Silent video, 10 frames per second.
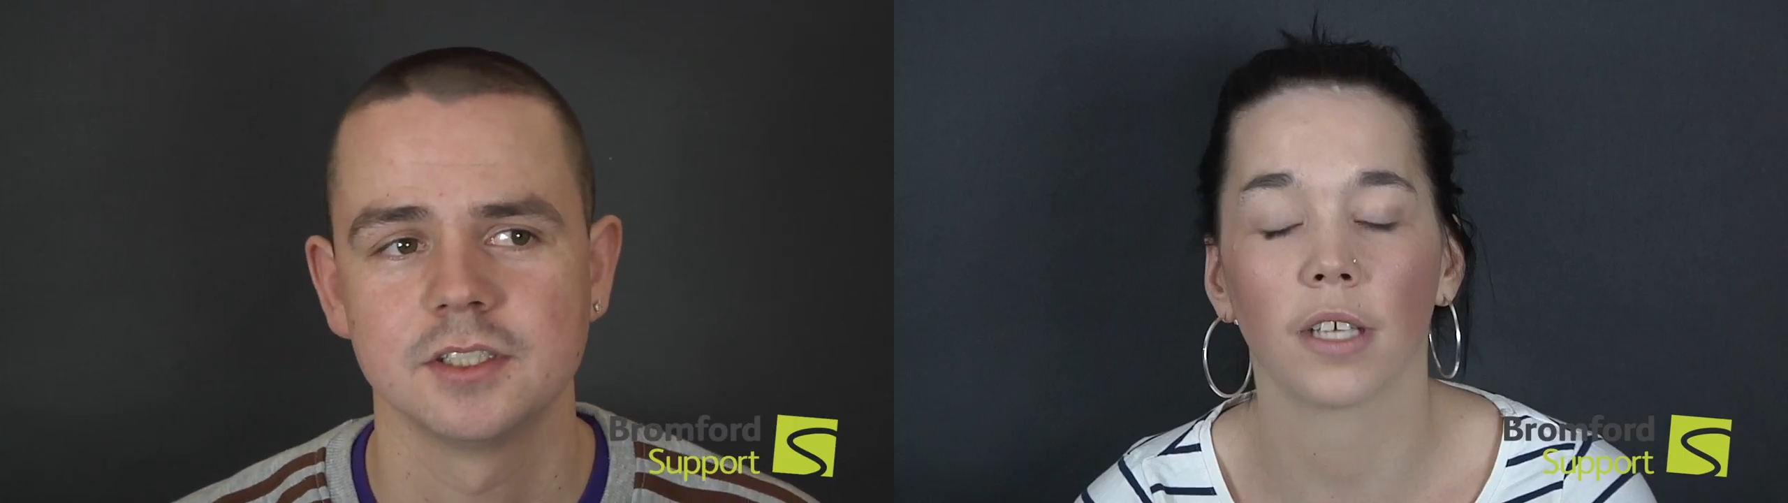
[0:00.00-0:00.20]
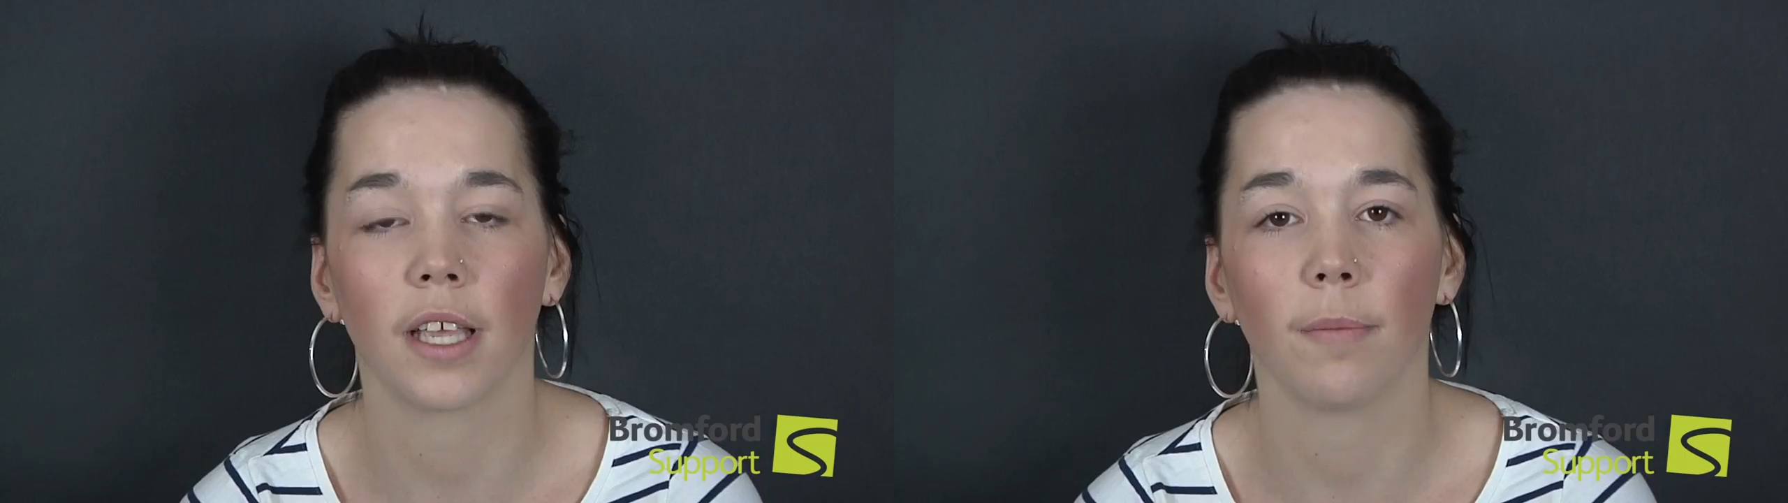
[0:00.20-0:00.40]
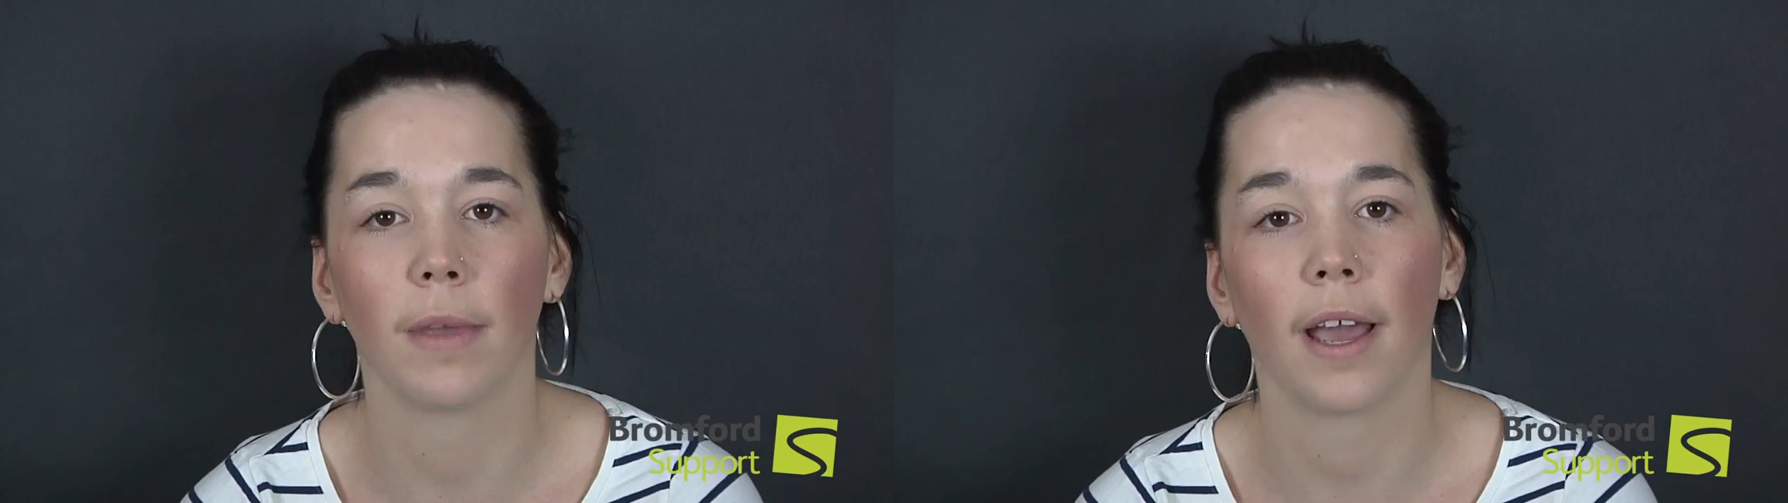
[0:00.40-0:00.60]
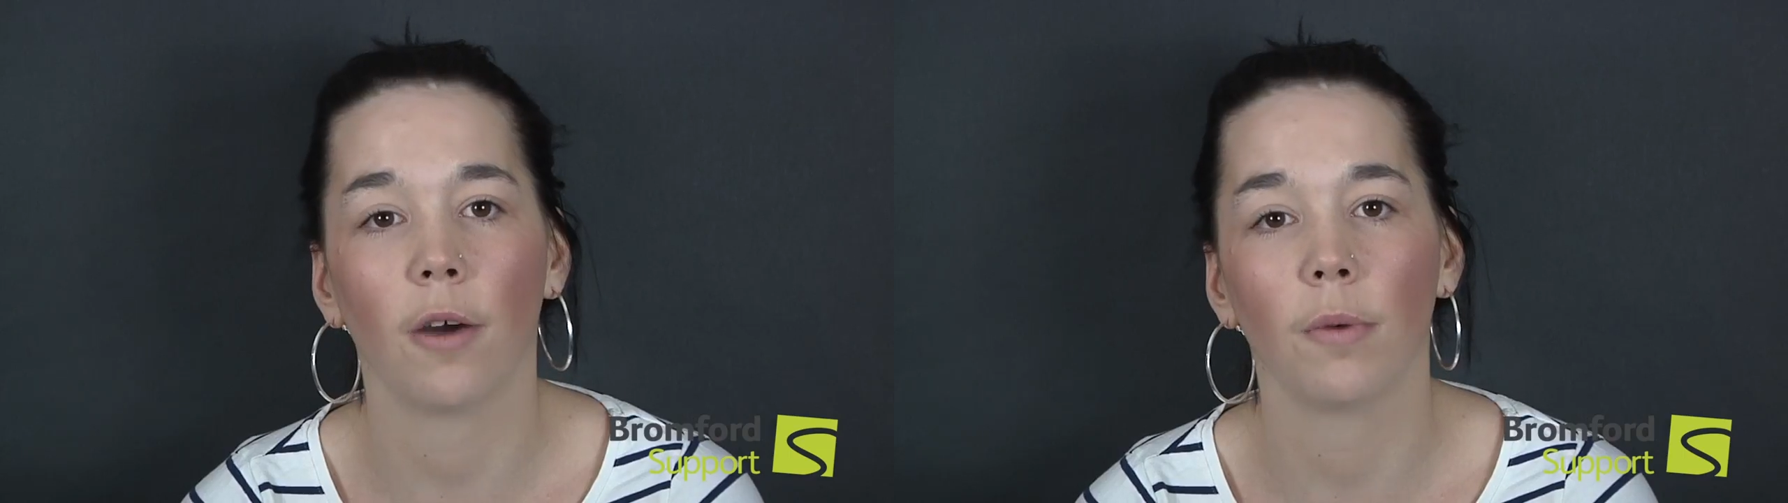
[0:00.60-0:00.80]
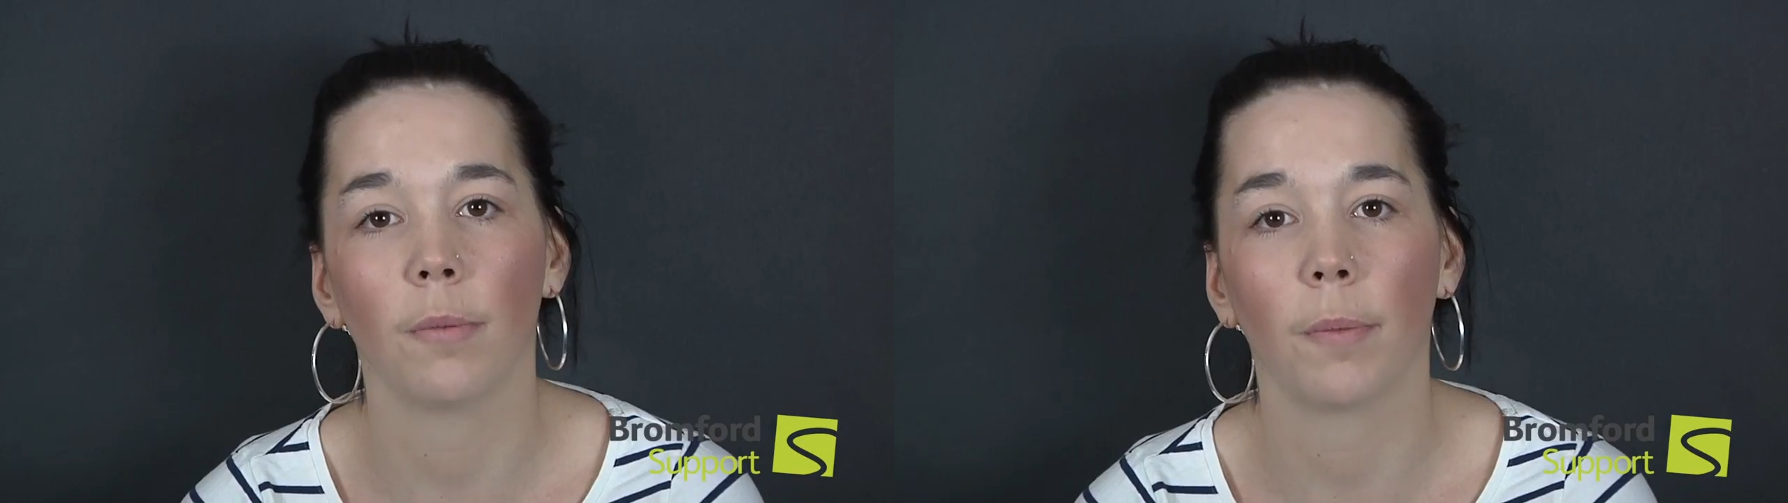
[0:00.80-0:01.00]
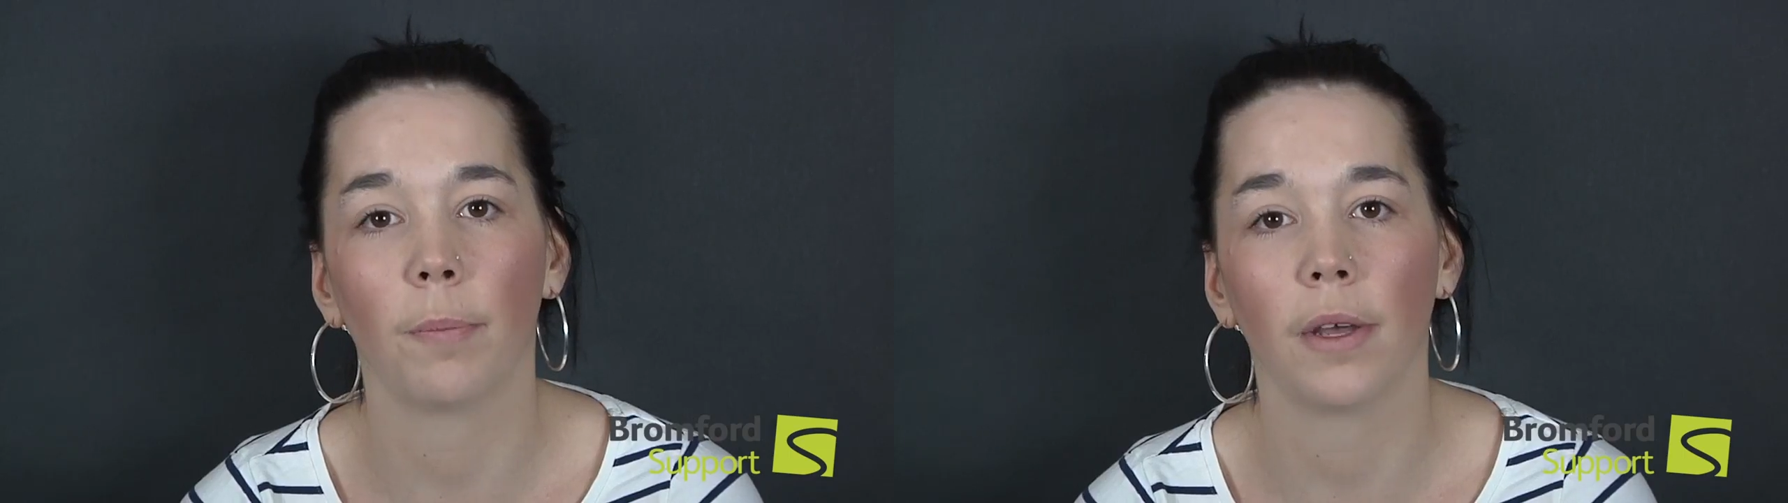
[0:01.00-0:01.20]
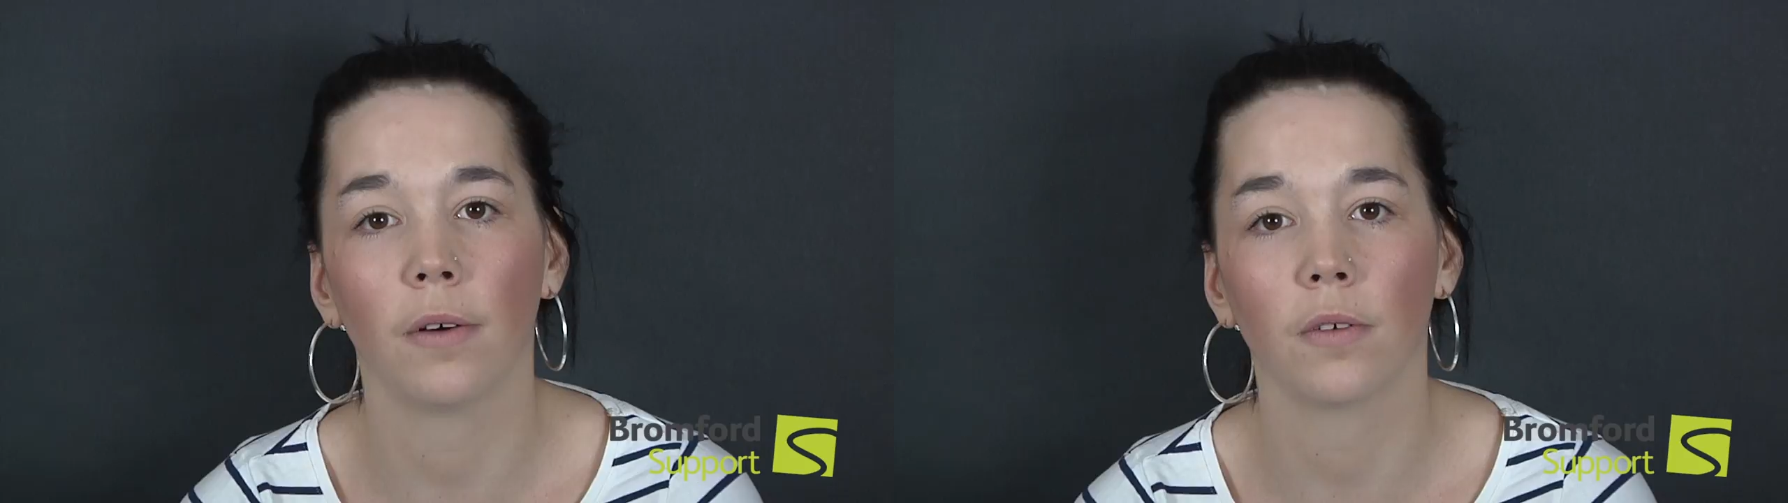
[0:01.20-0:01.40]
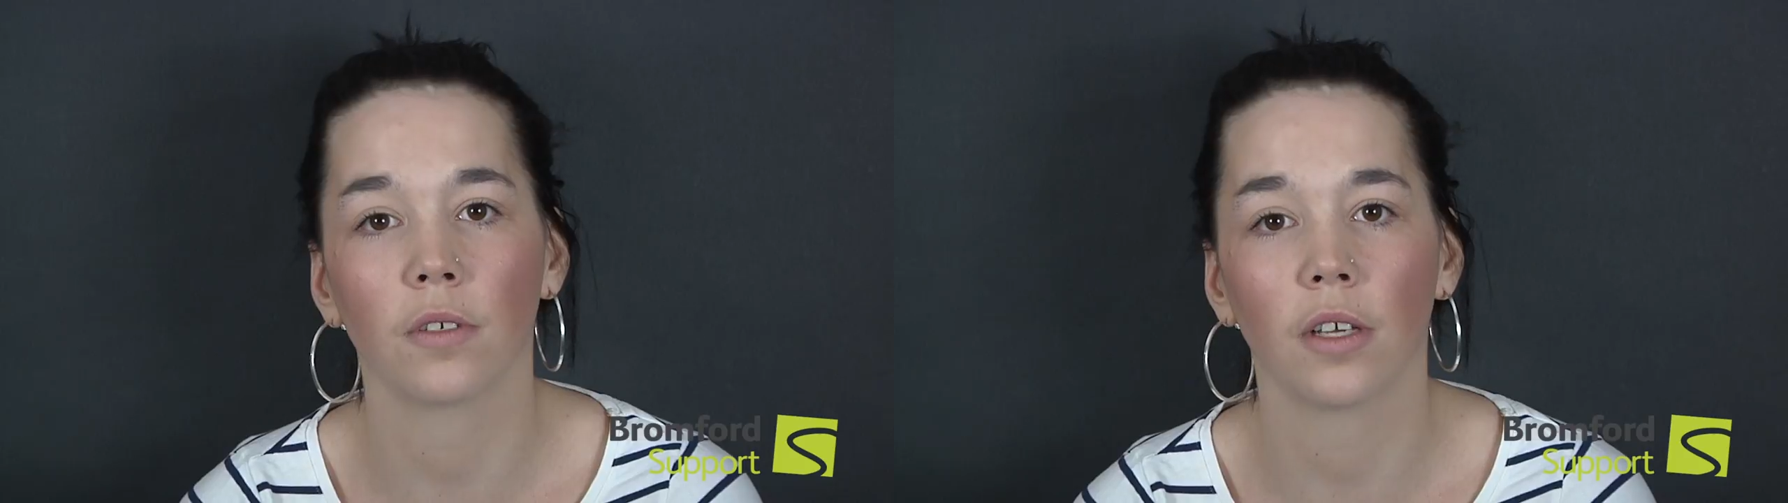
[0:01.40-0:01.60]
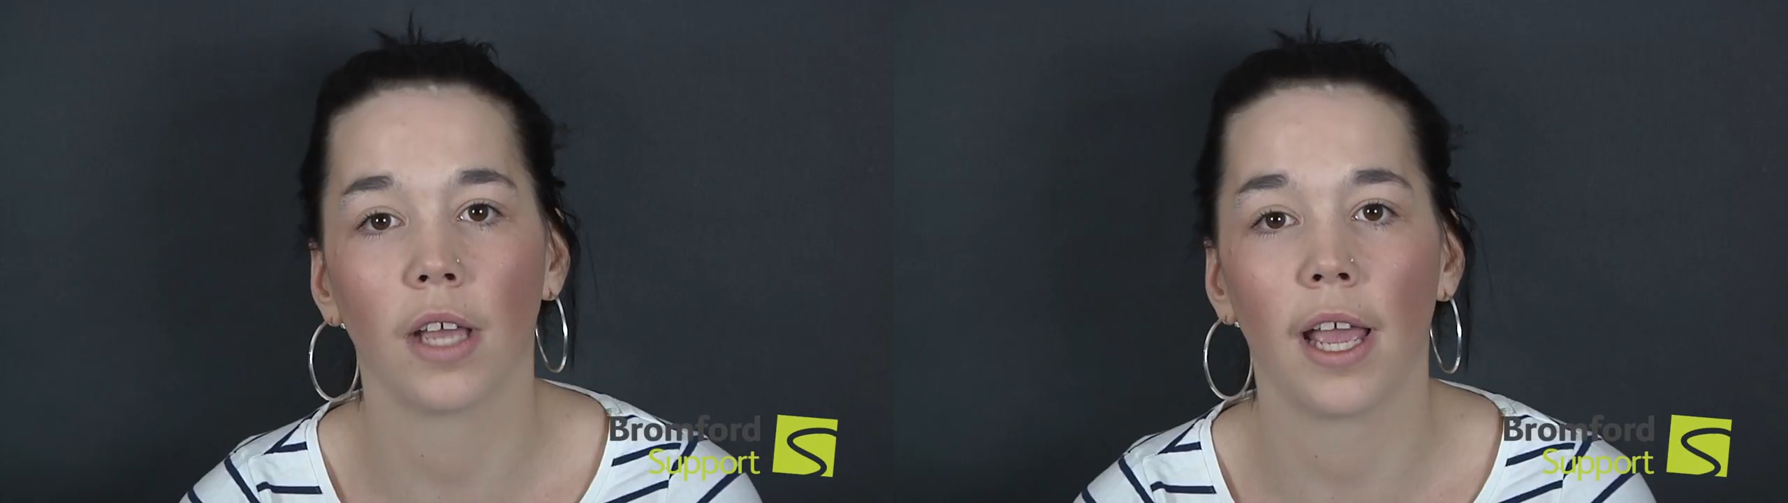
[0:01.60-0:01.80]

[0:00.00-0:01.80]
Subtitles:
They give me help with my bills,